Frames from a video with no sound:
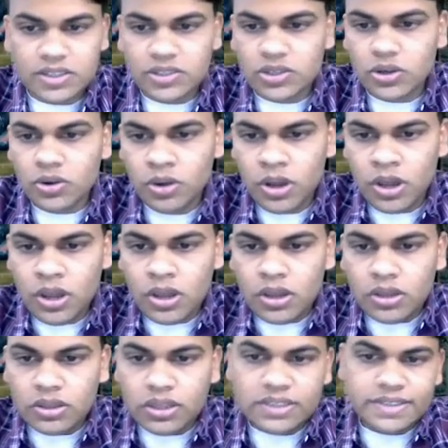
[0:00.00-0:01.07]
So
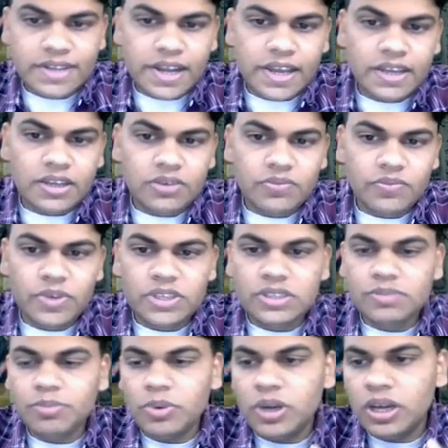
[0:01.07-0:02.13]
things like which
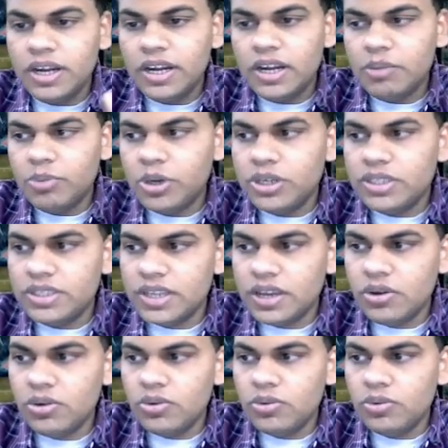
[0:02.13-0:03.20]
data points
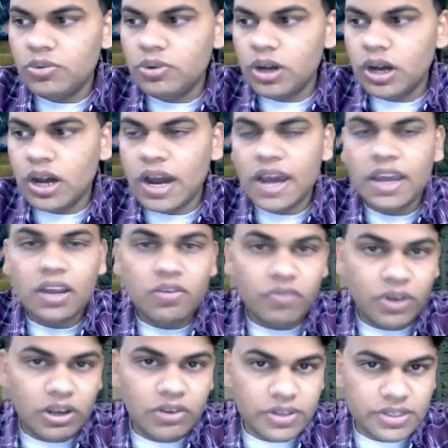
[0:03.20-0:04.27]
have a higher
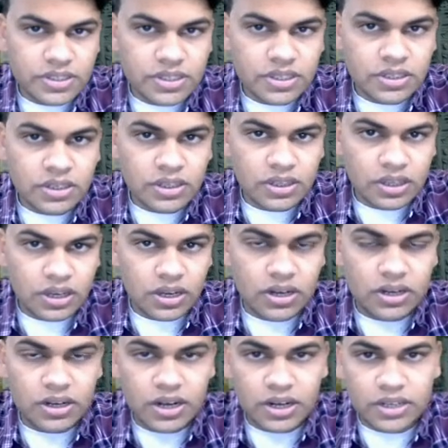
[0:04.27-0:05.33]
frequency in the
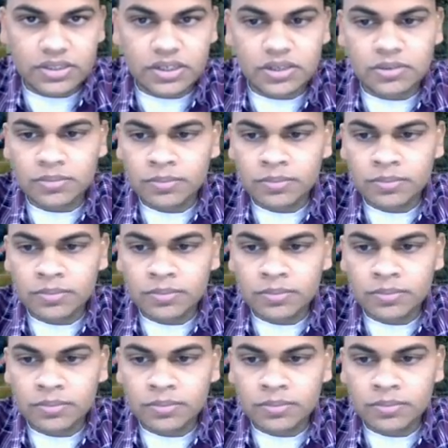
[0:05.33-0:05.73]
current data set.